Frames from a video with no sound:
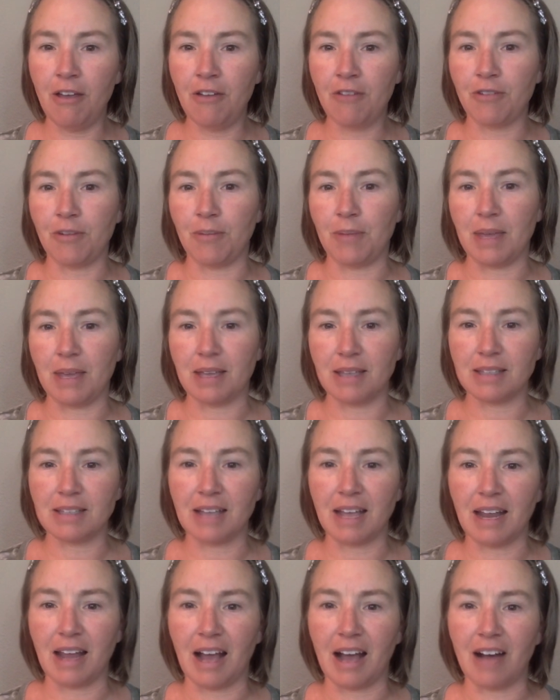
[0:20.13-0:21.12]
from the
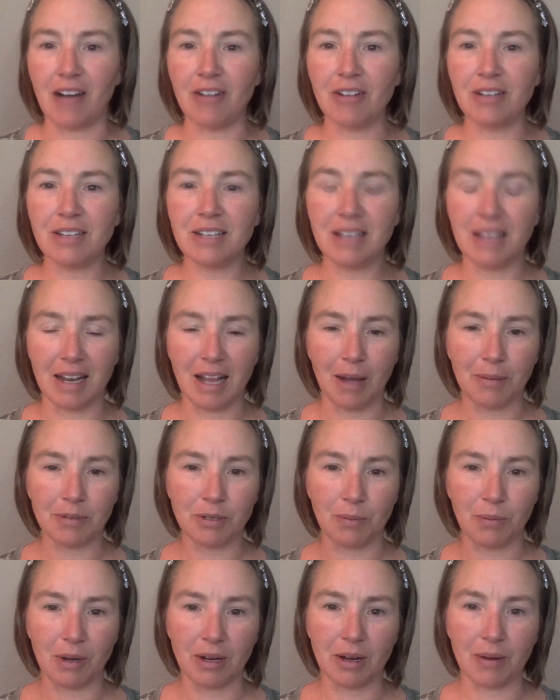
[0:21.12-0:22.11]
inside out and help
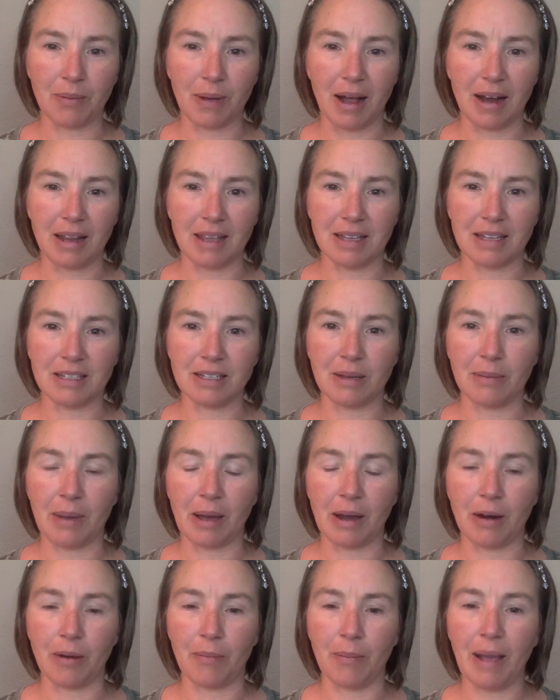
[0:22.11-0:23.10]
to bring your body into
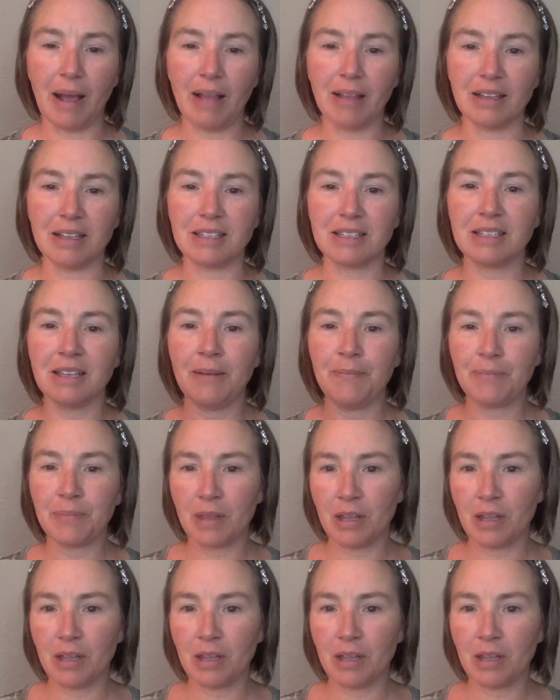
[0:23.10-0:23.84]
better balance